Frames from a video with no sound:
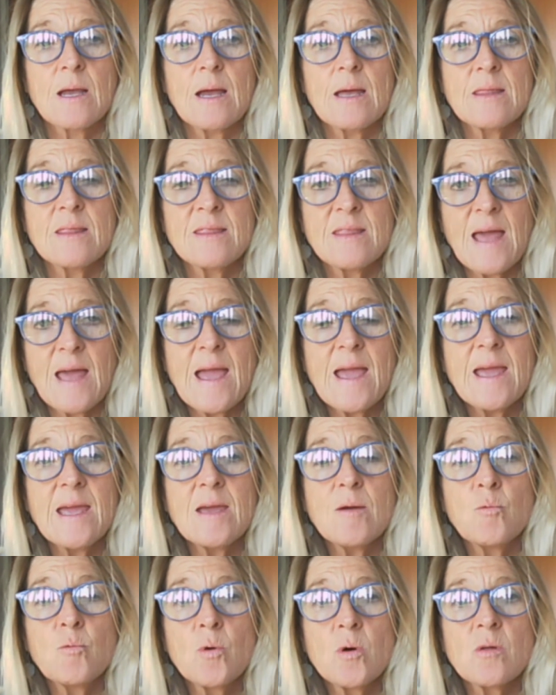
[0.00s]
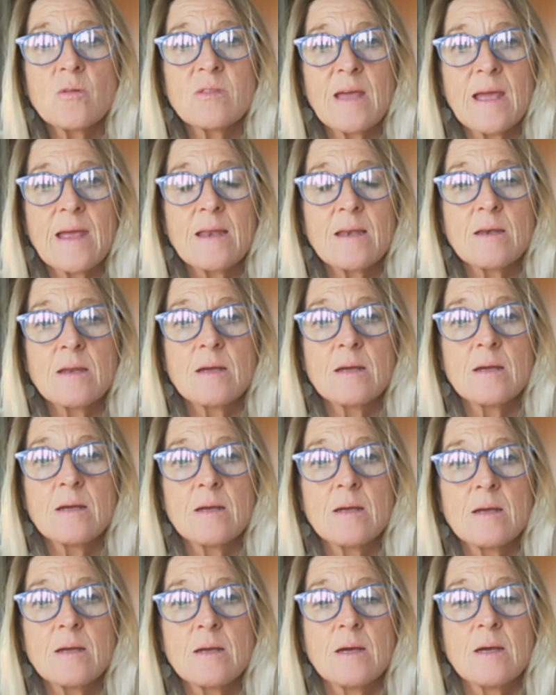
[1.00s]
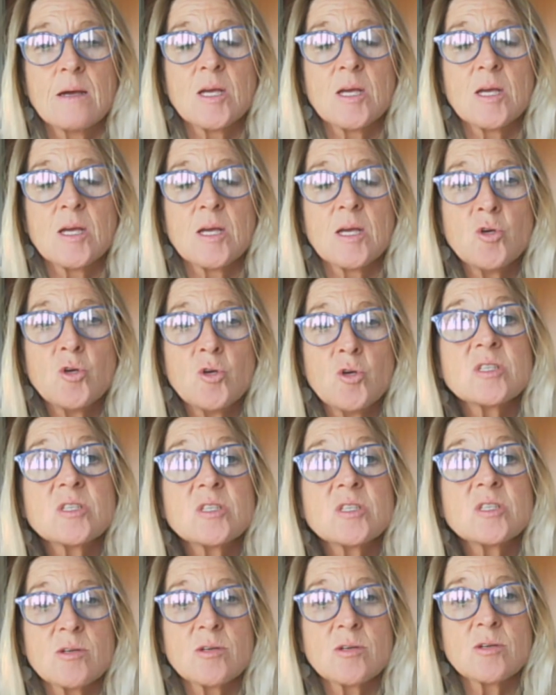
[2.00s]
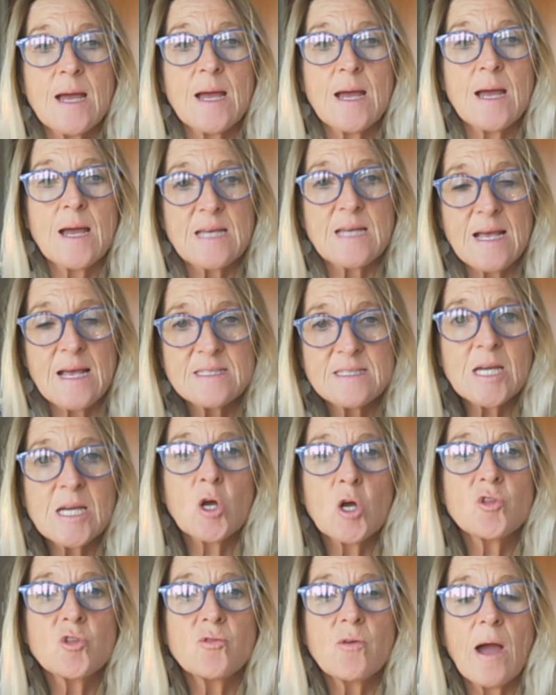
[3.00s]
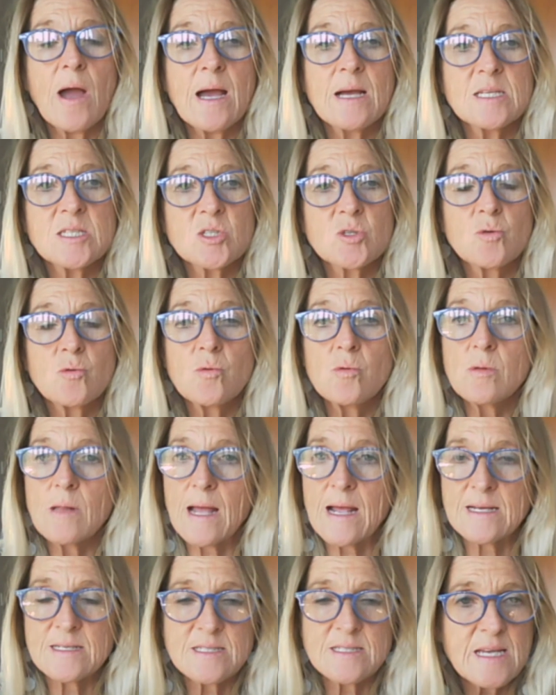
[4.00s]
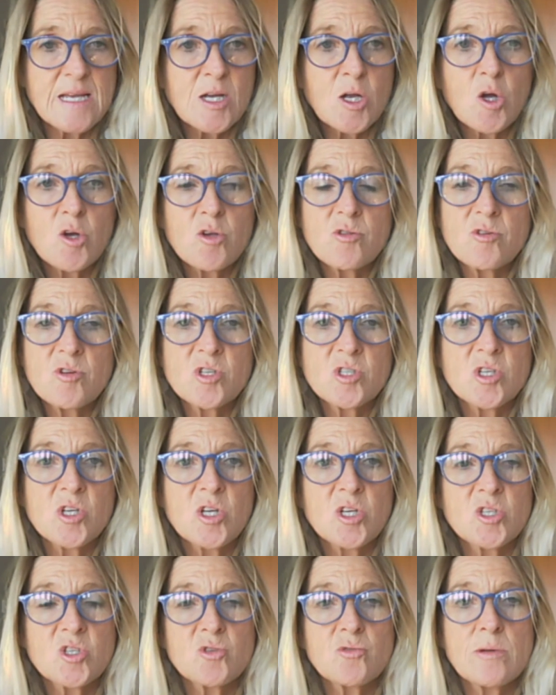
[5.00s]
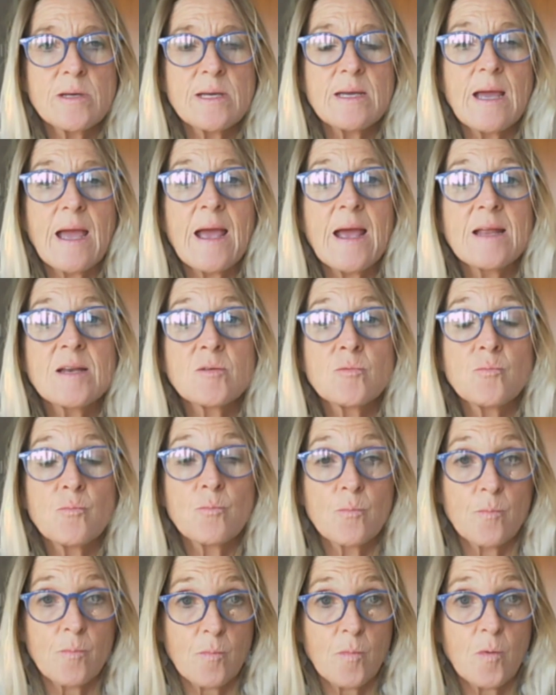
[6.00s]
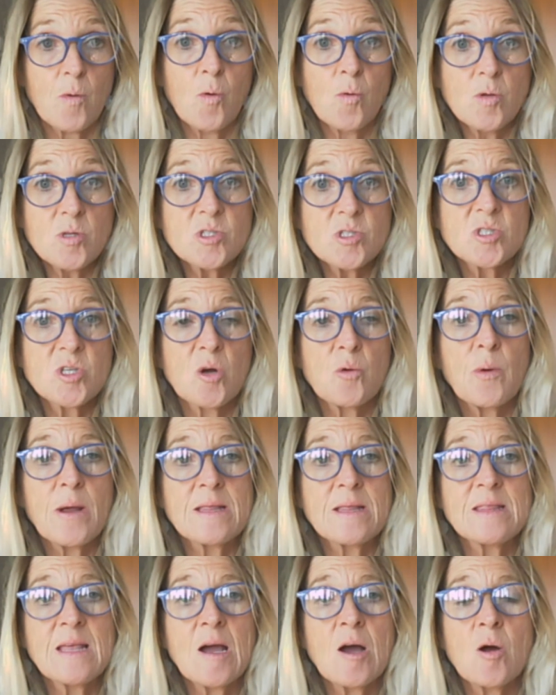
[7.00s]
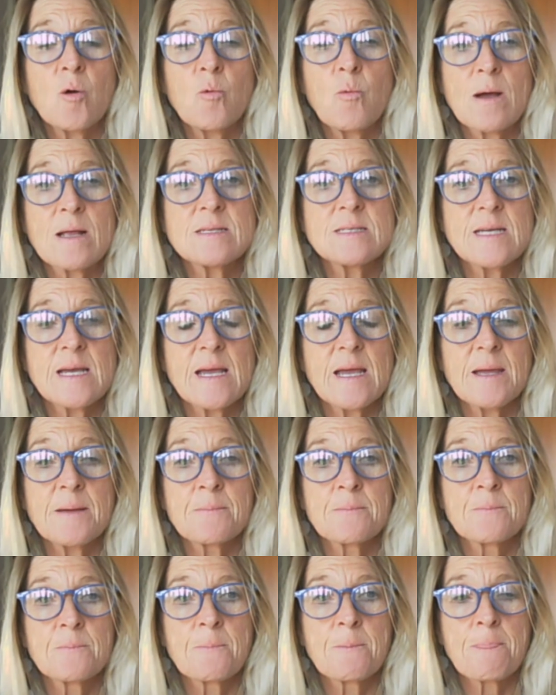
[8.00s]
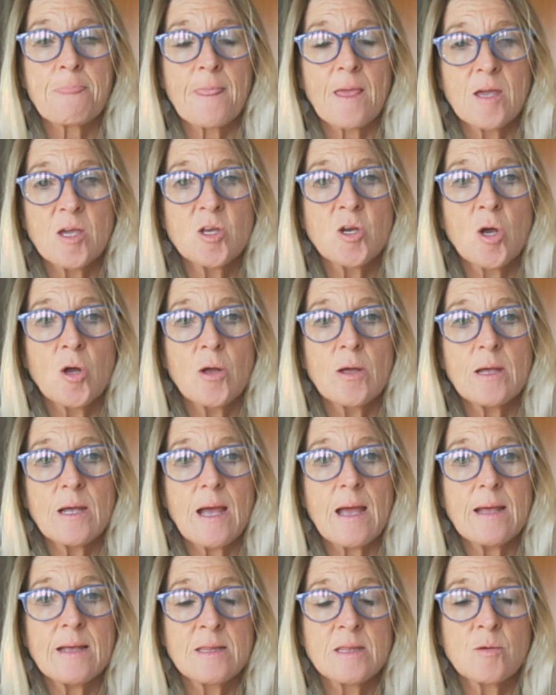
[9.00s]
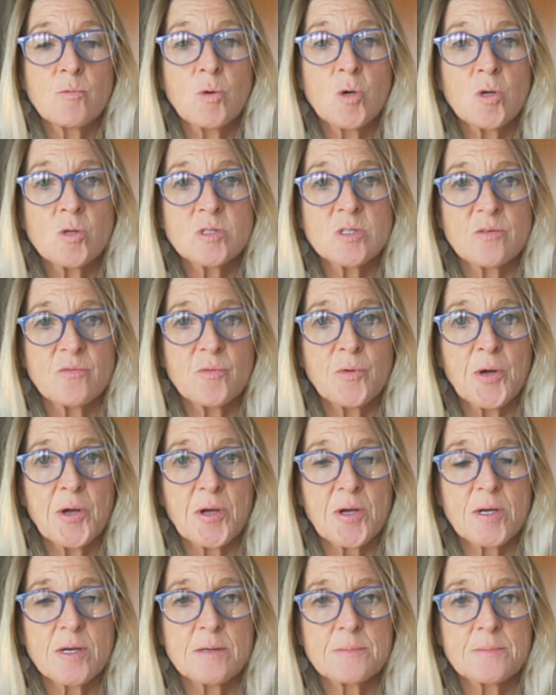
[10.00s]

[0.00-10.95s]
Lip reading: they will then use those habits as they go through high school, as they go through tertiary, and also when they are one day, in the world of work.